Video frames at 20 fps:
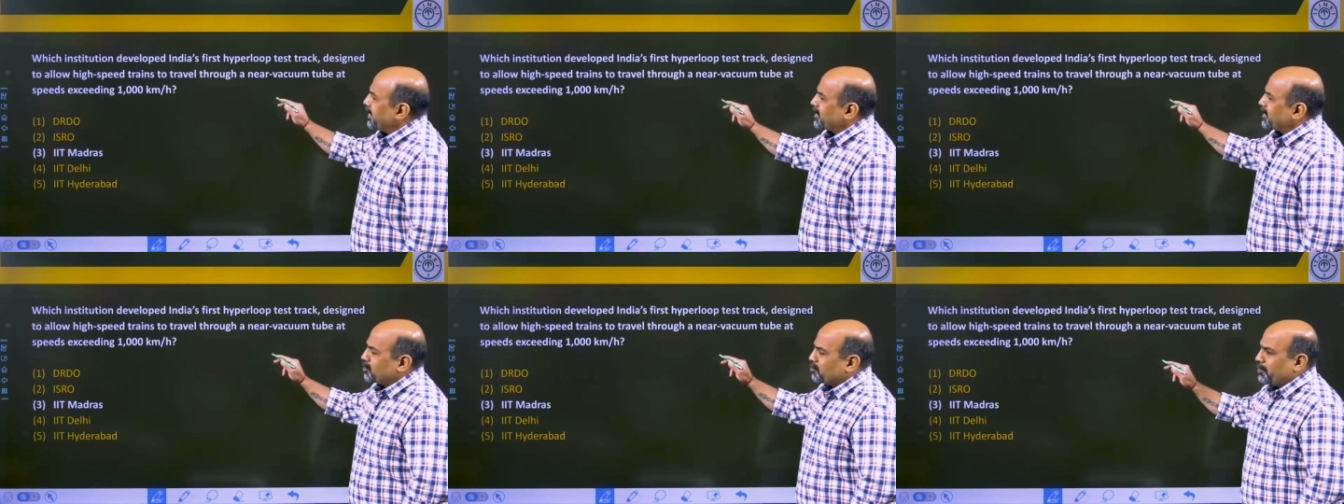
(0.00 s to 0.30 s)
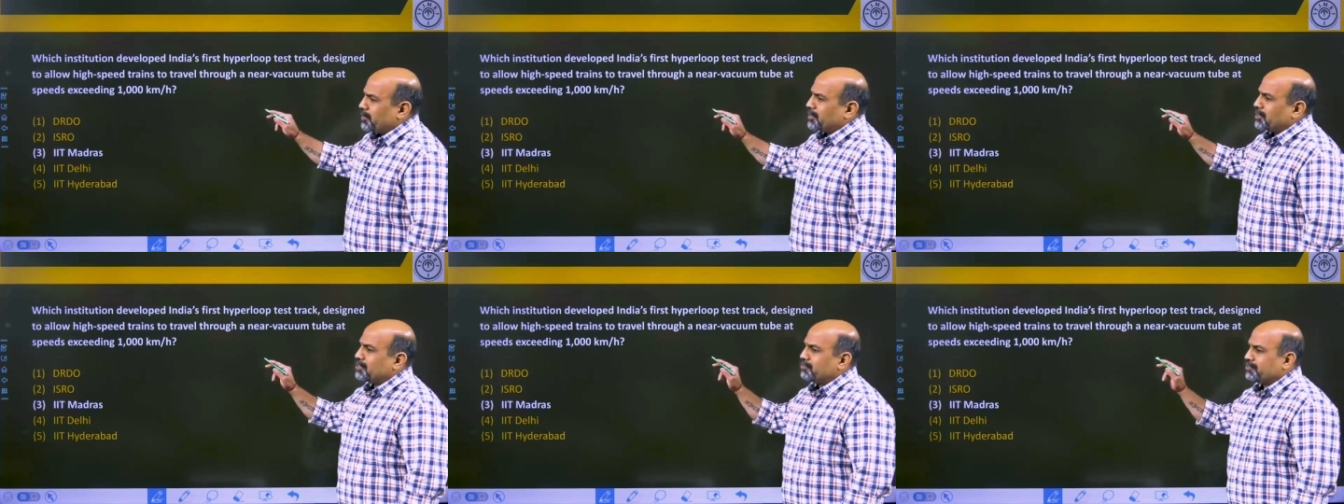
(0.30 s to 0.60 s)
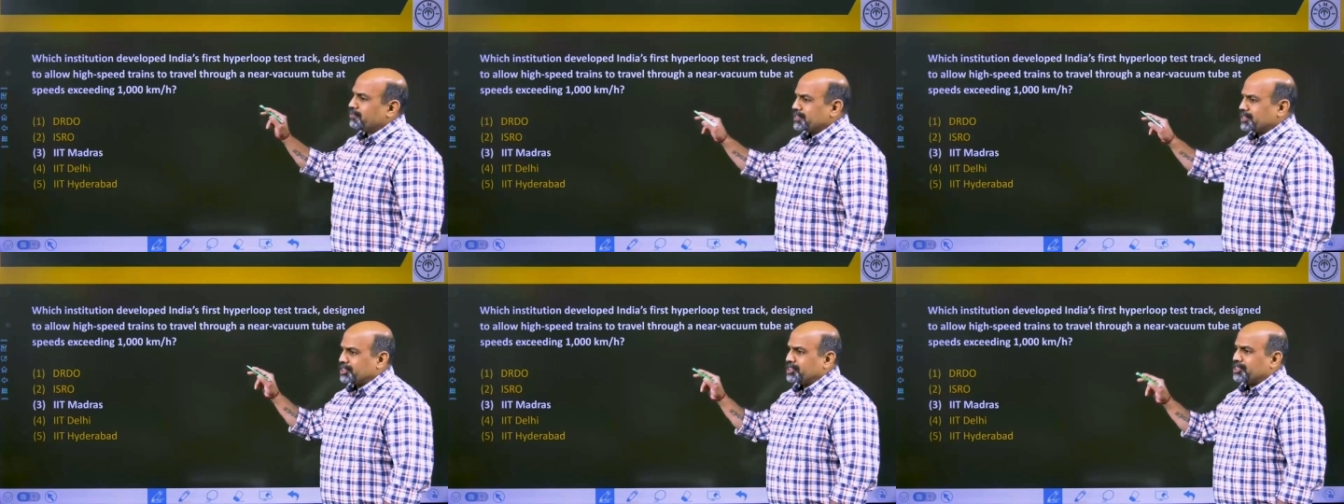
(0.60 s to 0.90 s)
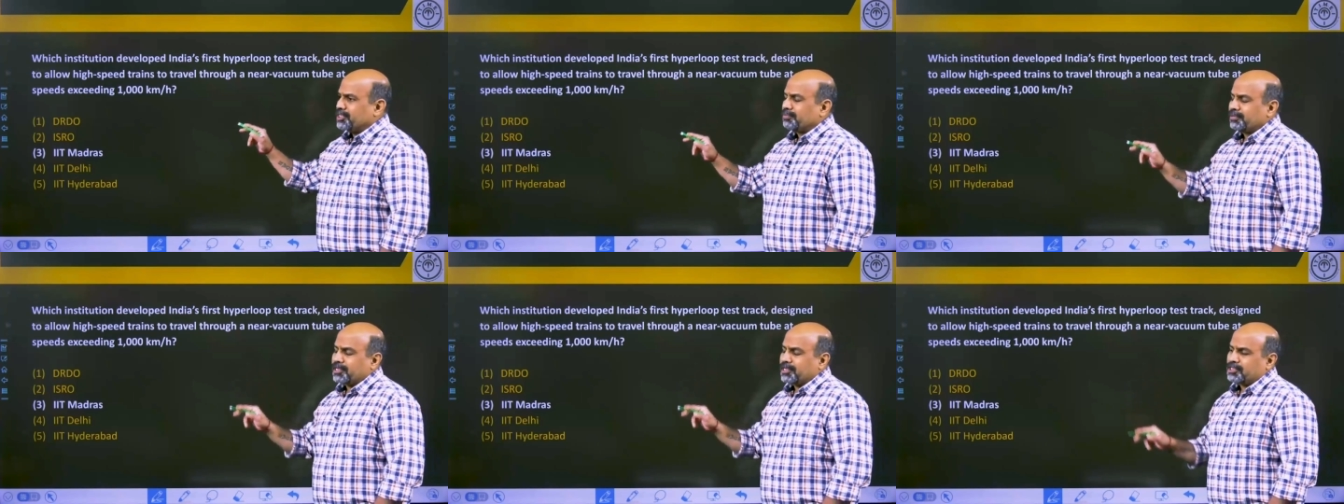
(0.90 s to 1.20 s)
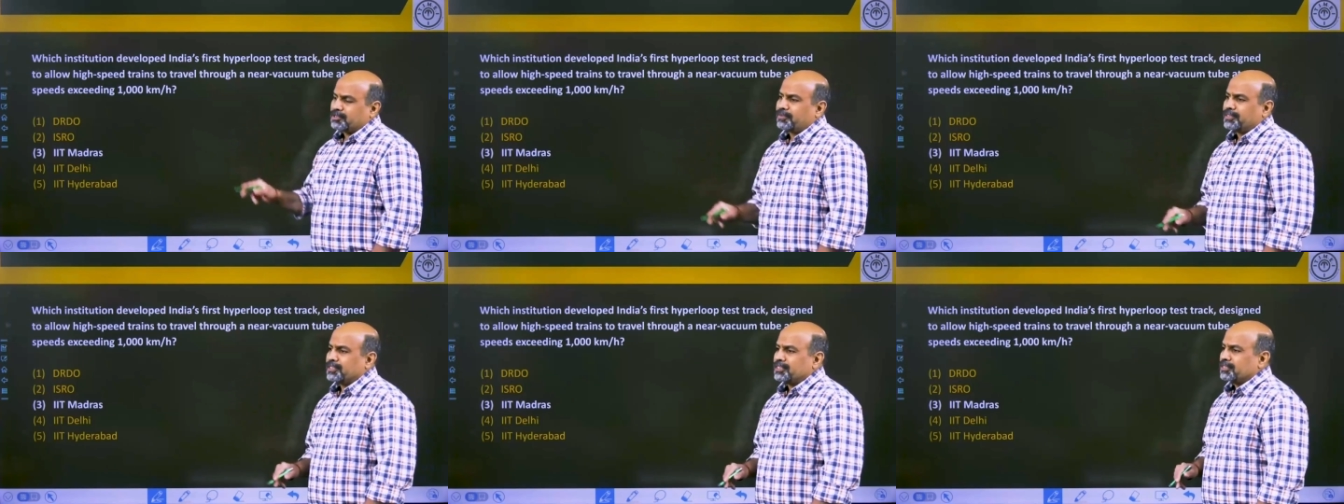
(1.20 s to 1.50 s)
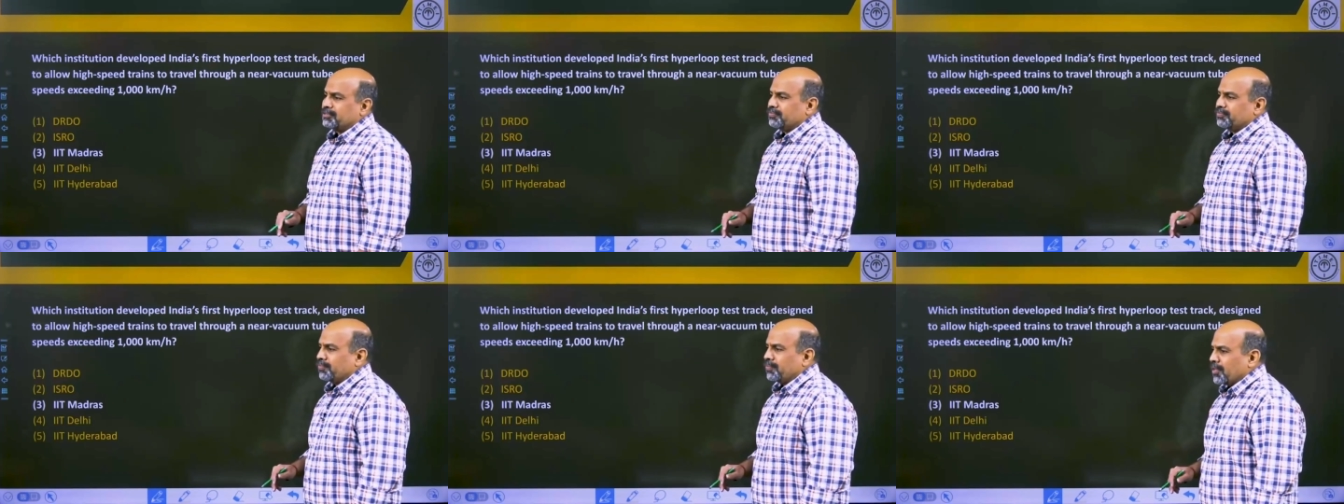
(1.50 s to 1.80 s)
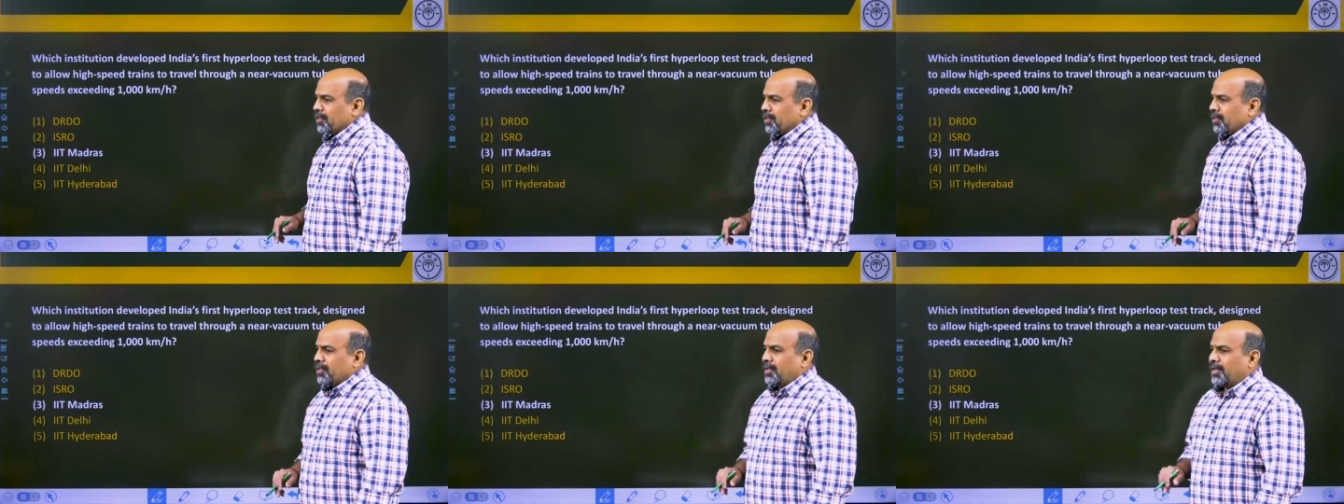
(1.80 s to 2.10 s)
expensive, extremely expensive,
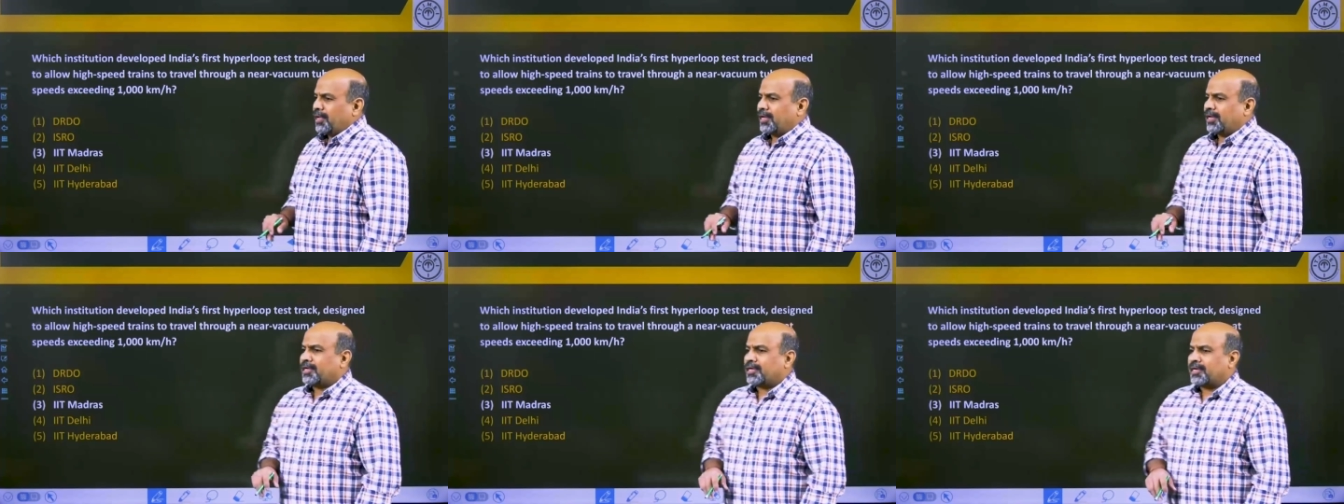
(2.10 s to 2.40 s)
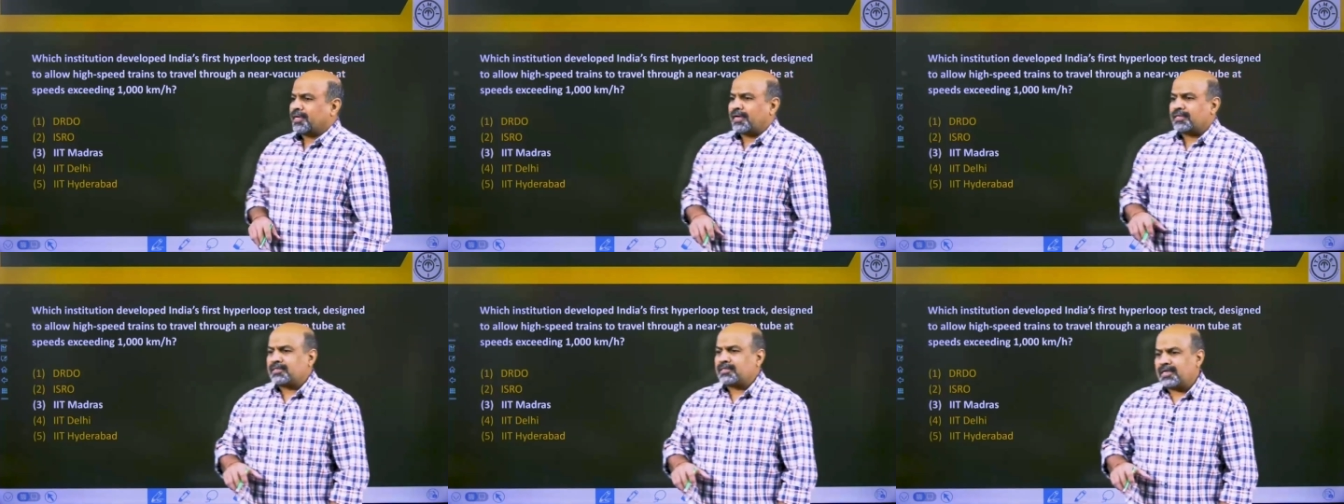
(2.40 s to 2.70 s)
and it can